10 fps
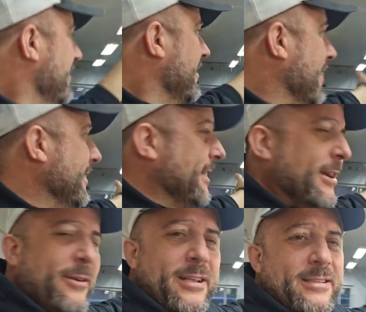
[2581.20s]
I need to get
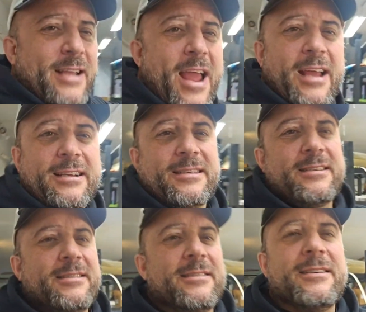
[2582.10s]
rid of these
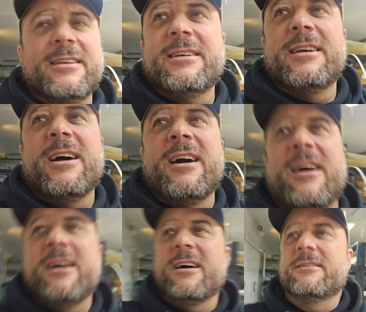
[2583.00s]
tanks.
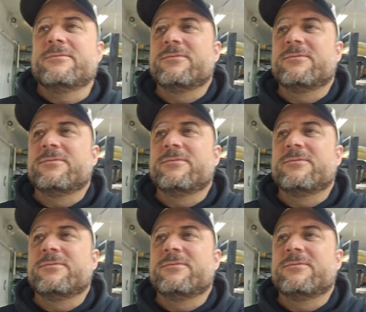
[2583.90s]
Gotta